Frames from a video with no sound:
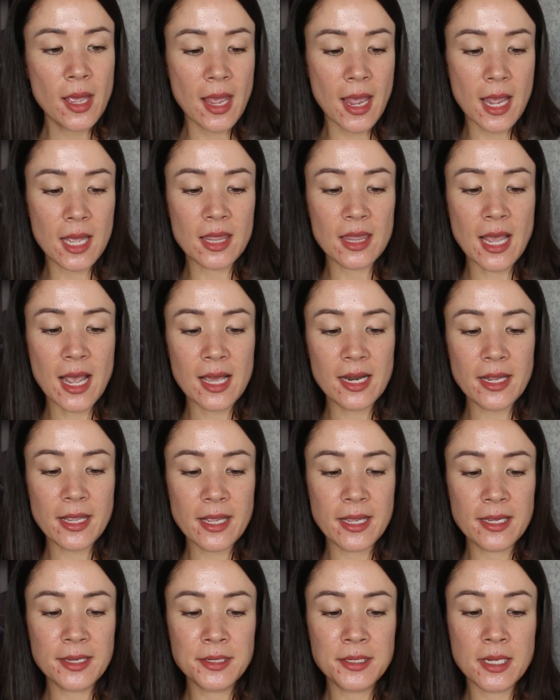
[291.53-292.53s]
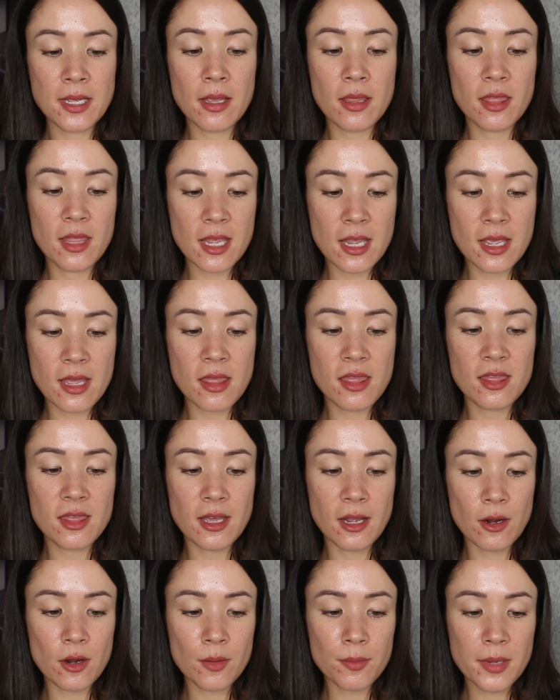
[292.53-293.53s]
and that is the
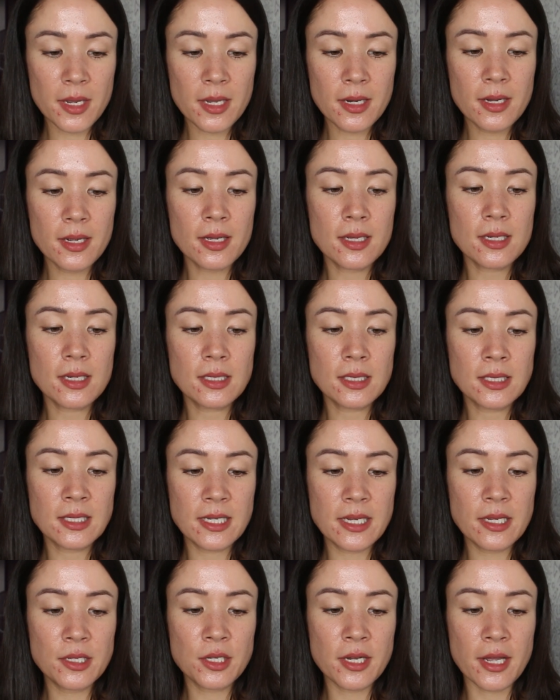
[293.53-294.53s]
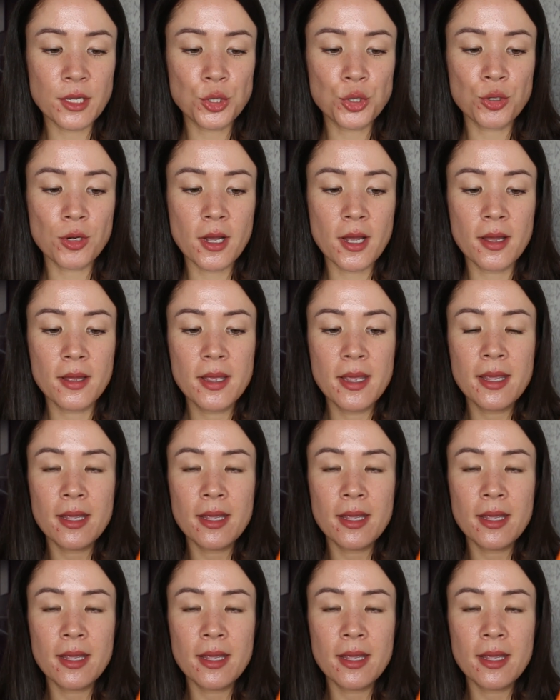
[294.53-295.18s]
THERAMID C-TETRA